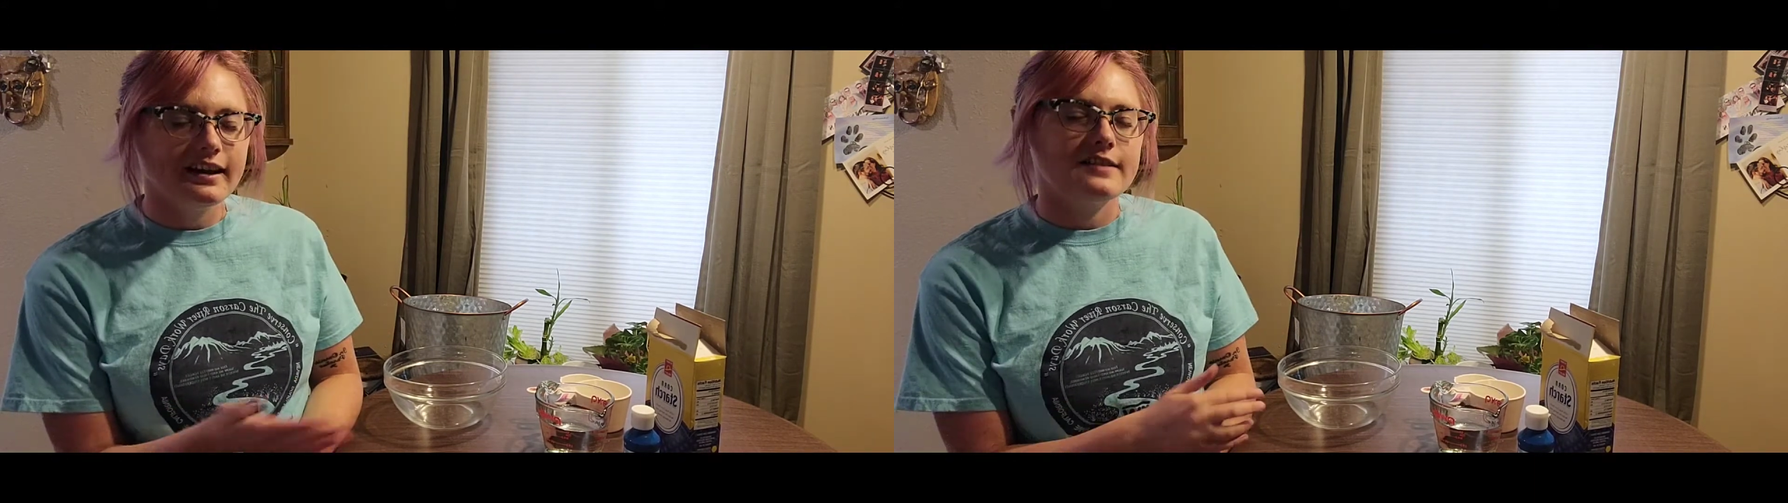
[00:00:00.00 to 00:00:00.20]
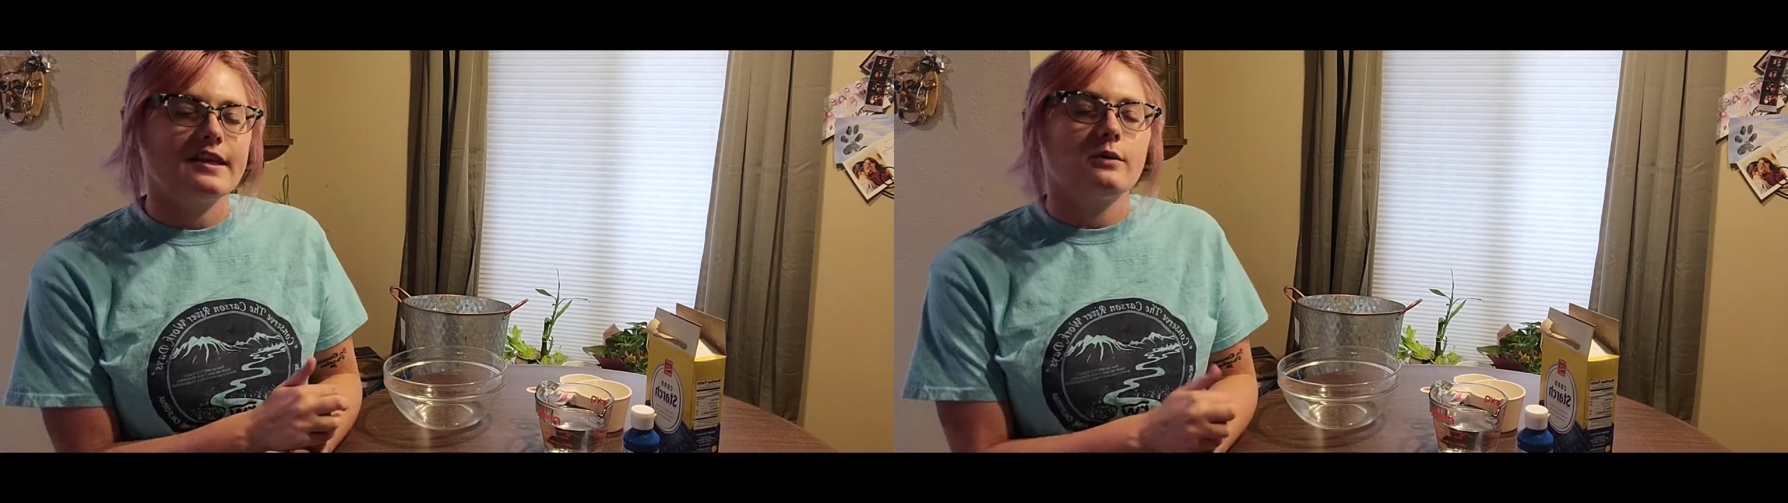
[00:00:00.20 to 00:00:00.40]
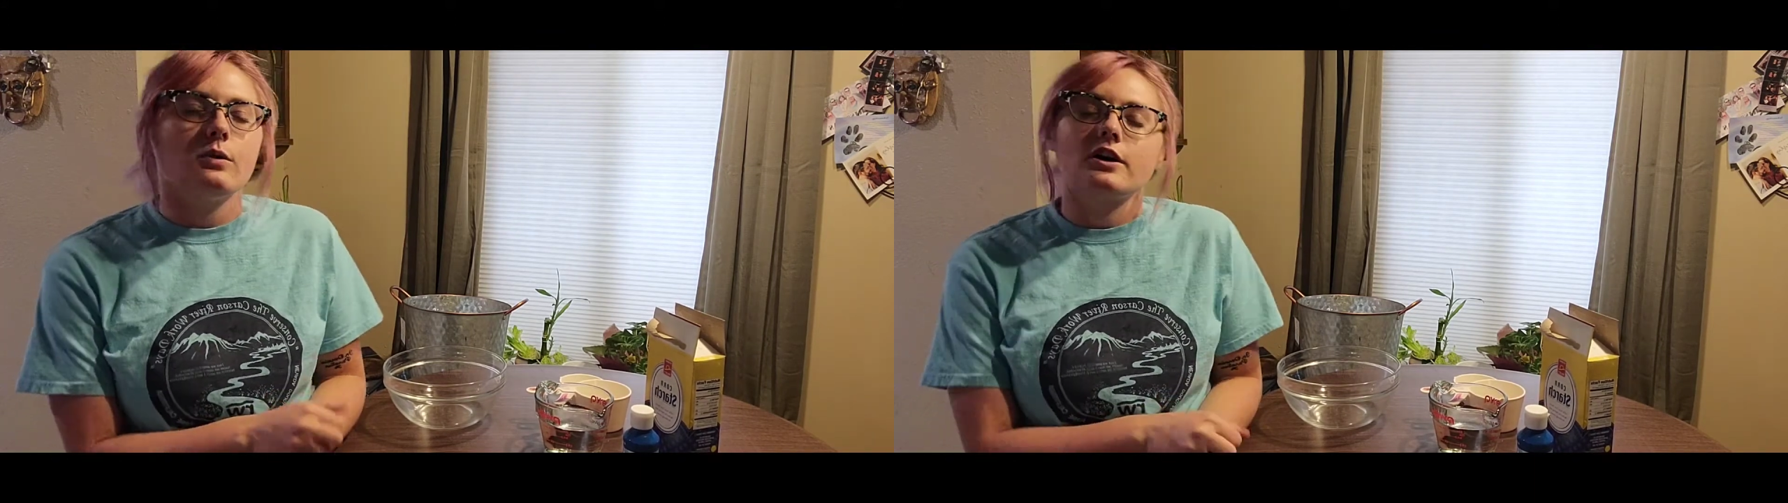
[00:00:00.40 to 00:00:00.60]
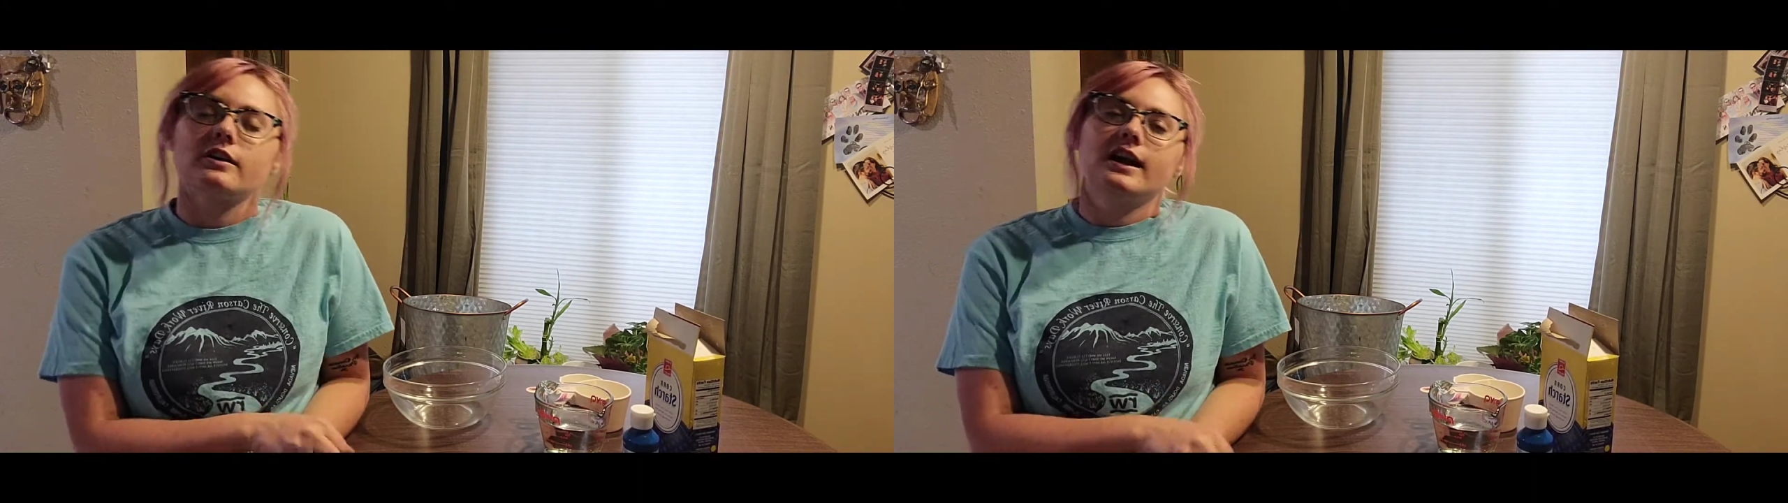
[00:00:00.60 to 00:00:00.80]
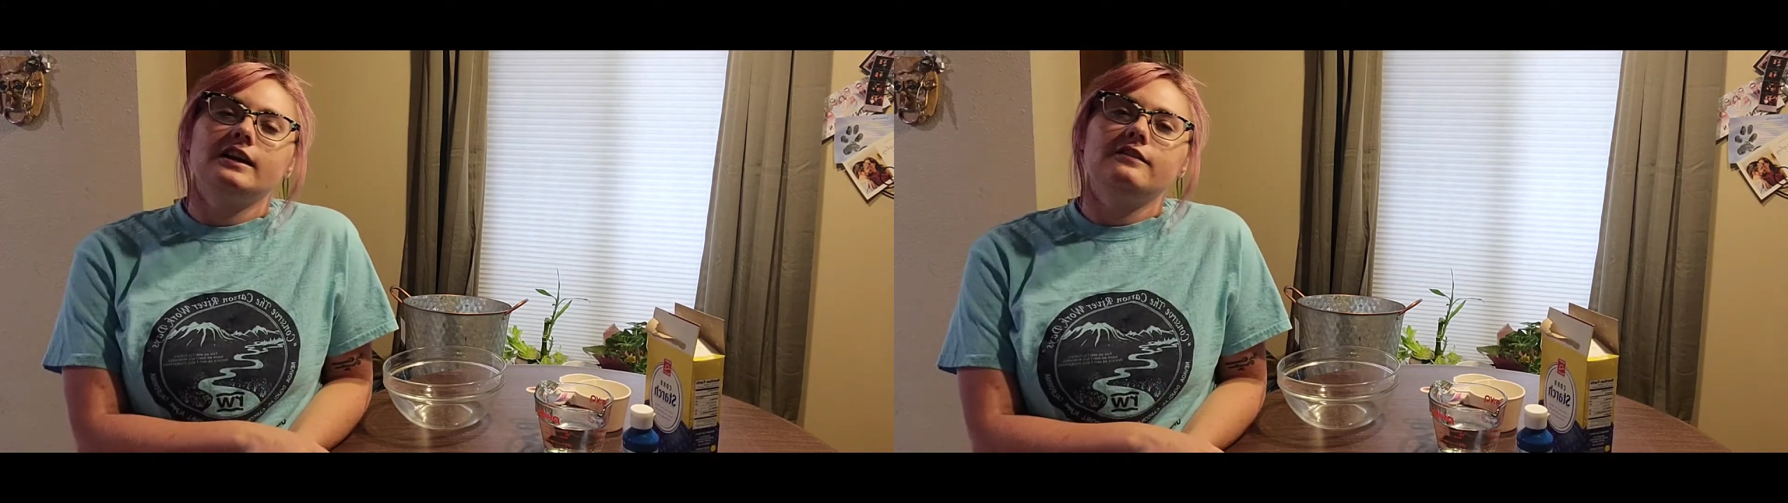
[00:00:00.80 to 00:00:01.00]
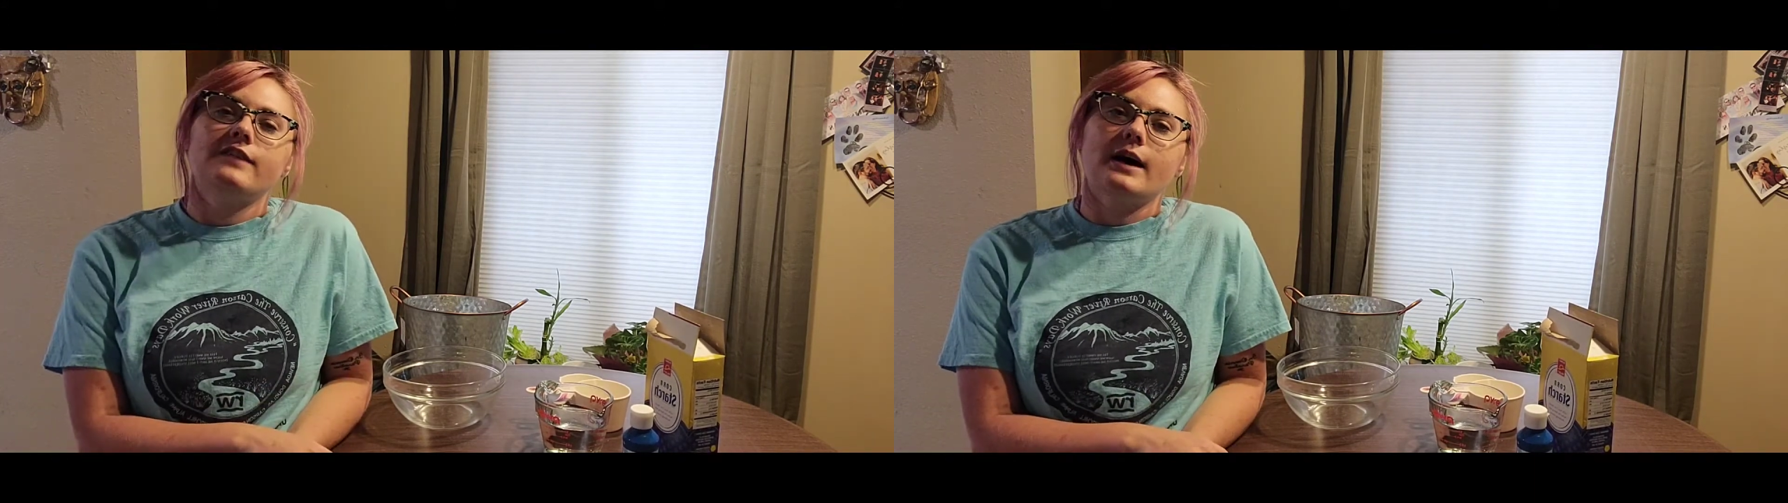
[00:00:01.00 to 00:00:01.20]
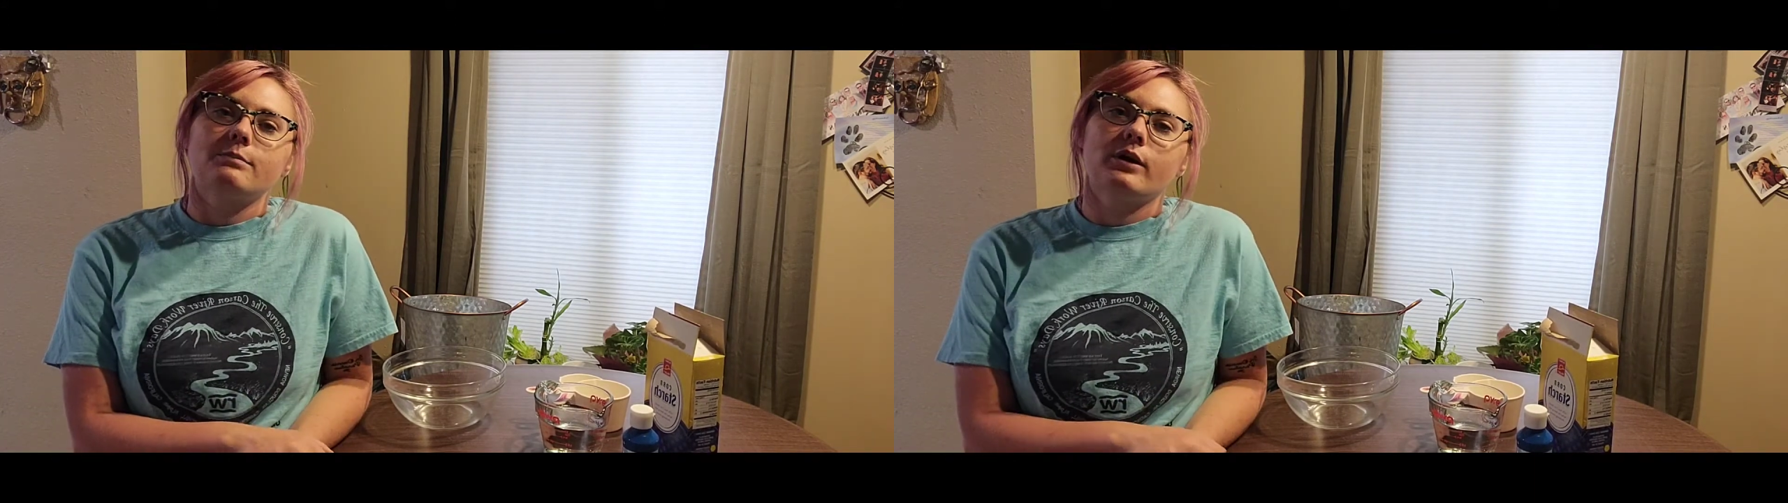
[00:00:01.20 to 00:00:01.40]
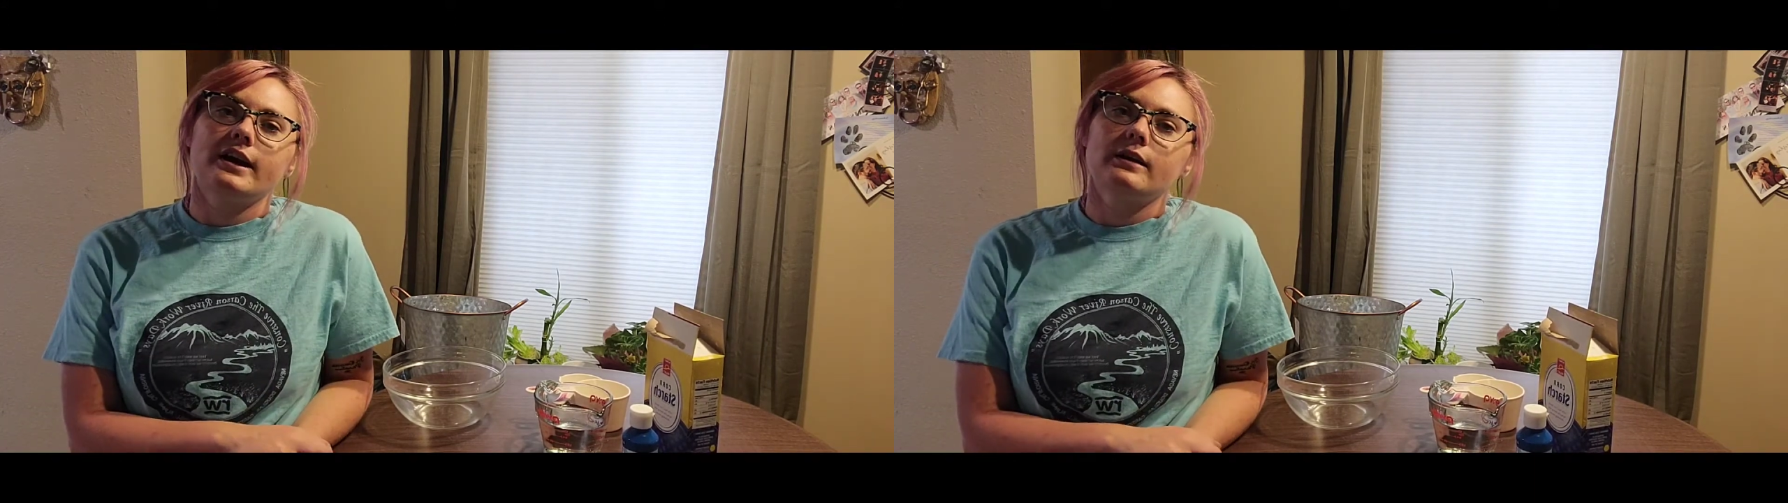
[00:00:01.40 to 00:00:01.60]
and that water can
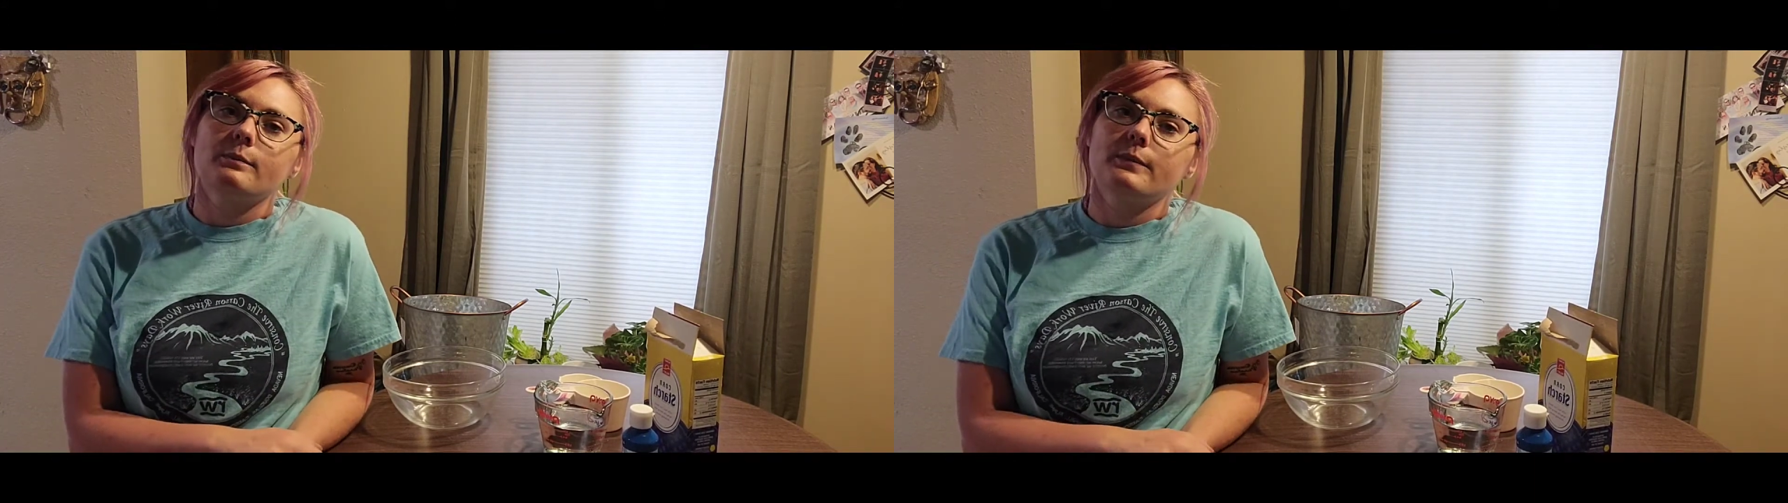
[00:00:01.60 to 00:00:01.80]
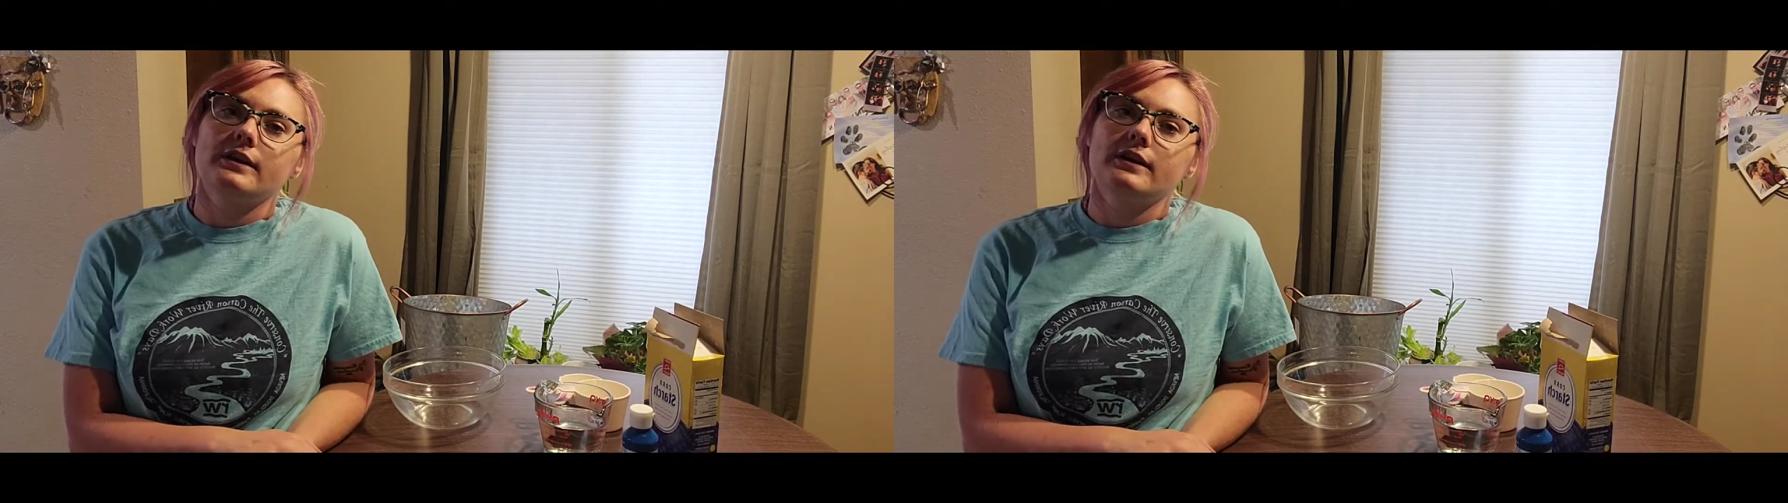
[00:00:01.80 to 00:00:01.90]
evaporate